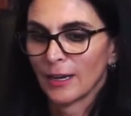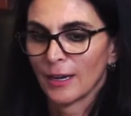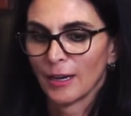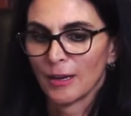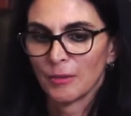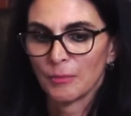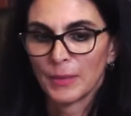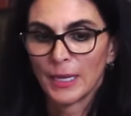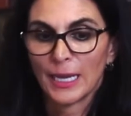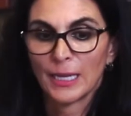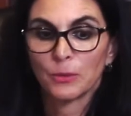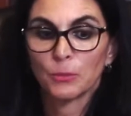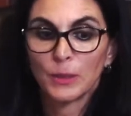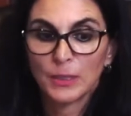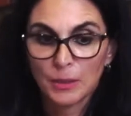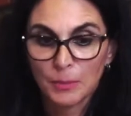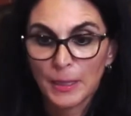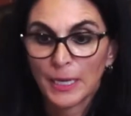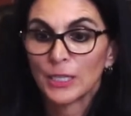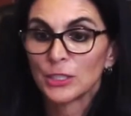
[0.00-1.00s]
and
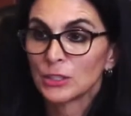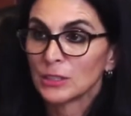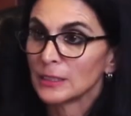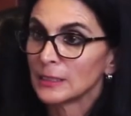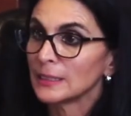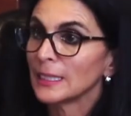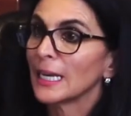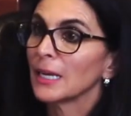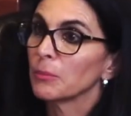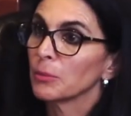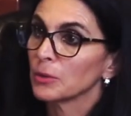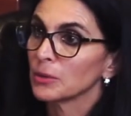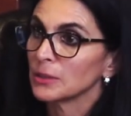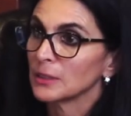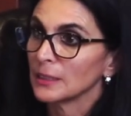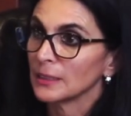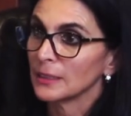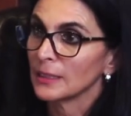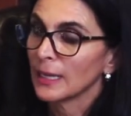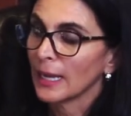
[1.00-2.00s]
when the patient is able
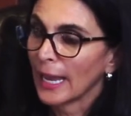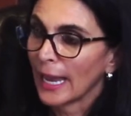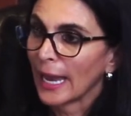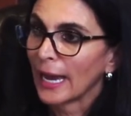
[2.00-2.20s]
to